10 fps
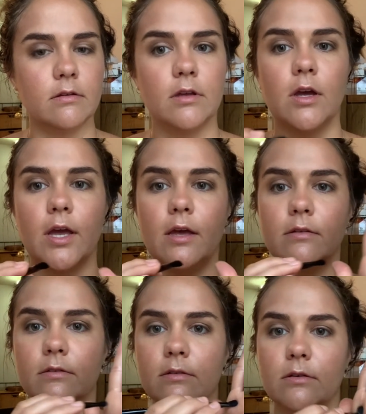Okay,
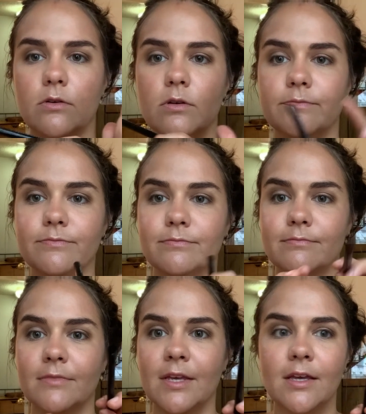cool.
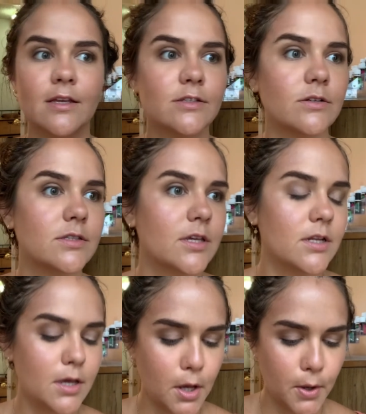So it's good
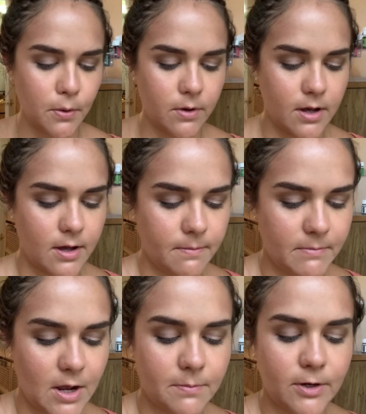to go. Now
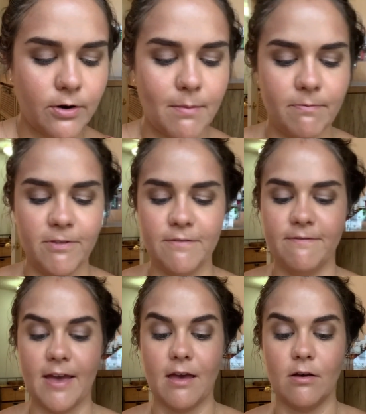I'm gonna grab the
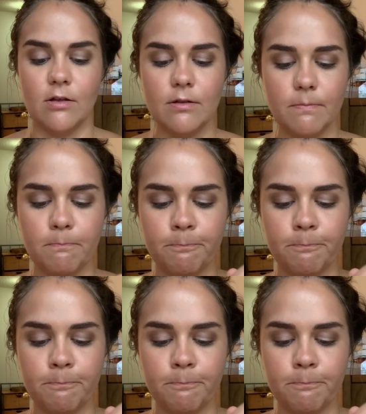veil